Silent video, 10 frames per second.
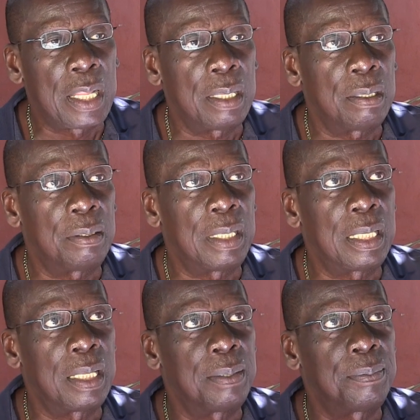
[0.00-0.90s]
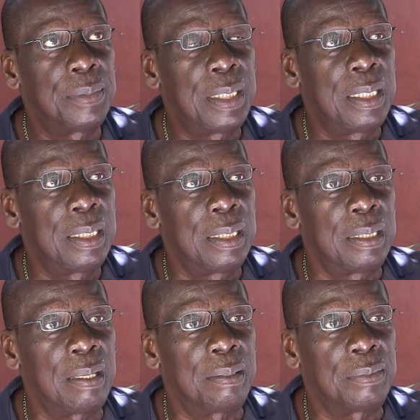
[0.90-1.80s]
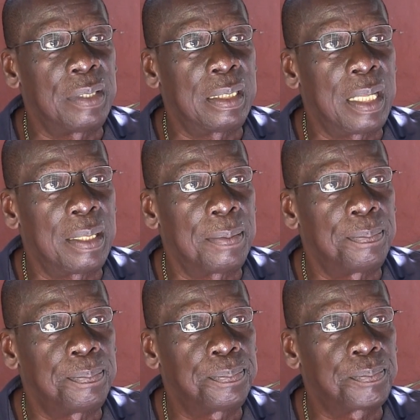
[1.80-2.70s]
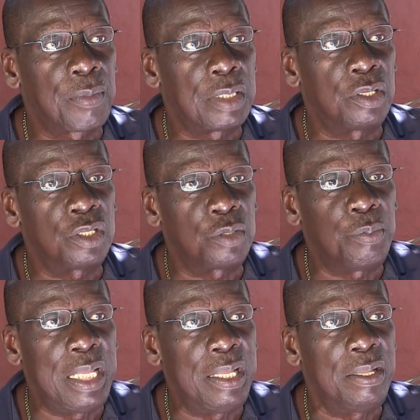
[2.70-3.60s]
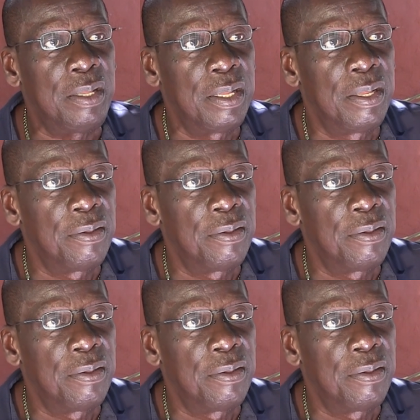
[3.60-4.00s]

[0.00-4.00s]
You know, and so it was me,